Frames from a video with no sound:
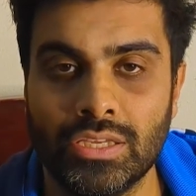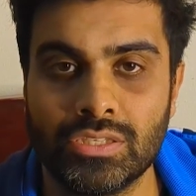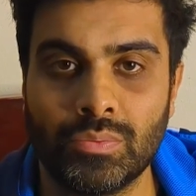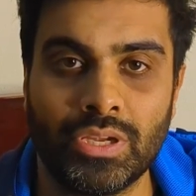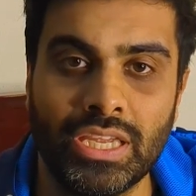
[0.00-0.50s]

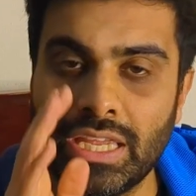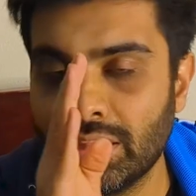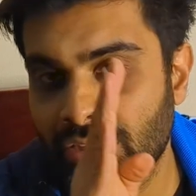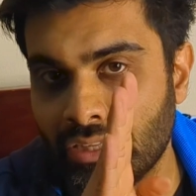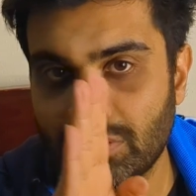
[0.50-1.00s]
So we're
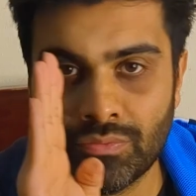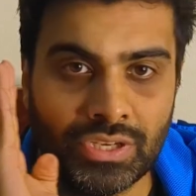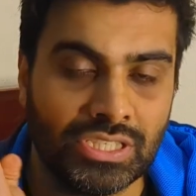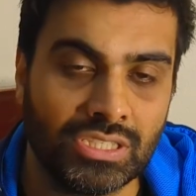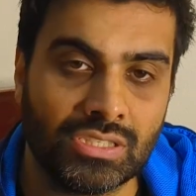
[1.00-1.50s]
hitting the
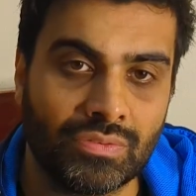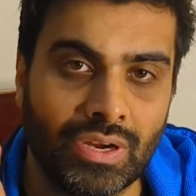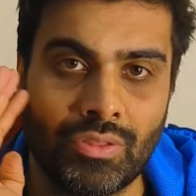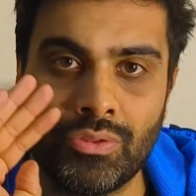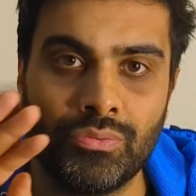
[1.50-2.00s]
regions
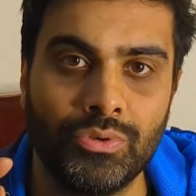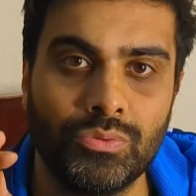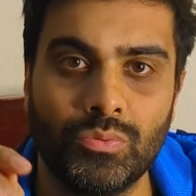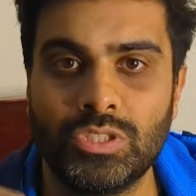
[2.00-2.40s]
around the root,